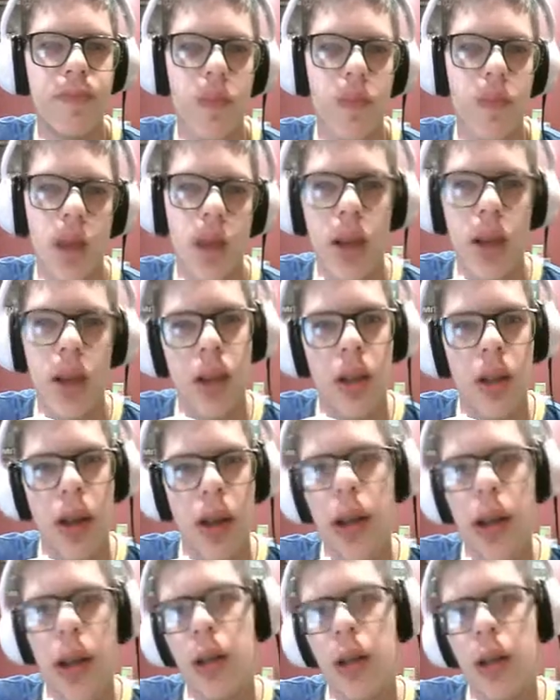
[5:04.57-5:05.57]
and then your
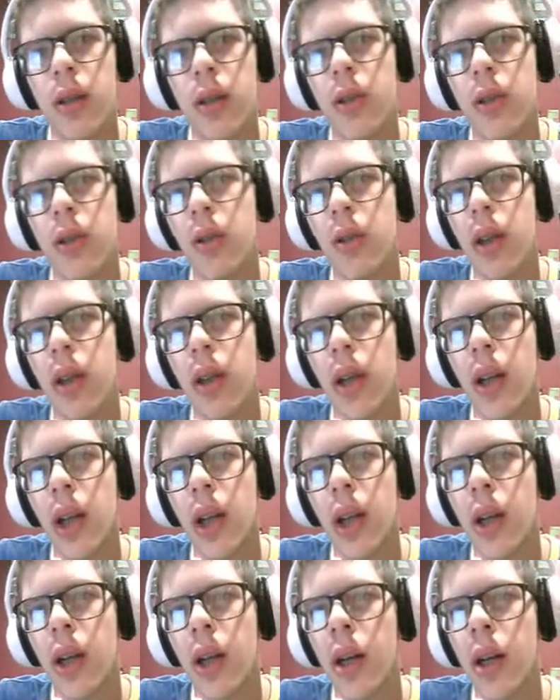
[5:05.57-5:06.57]
icons. You get
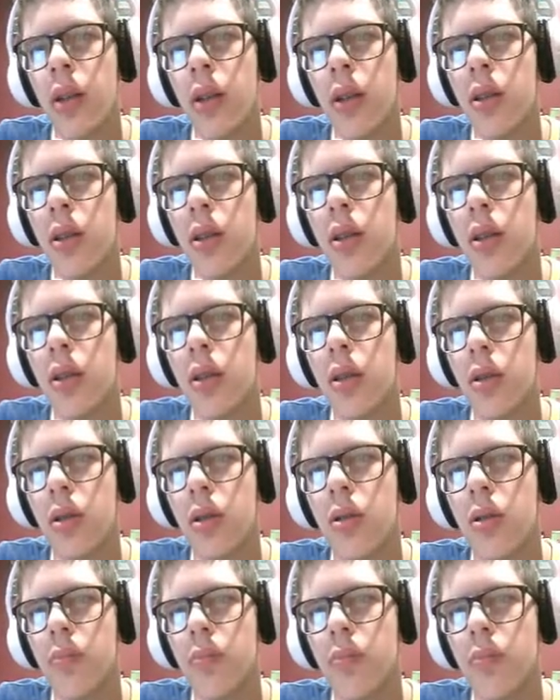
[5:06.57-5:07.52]
a little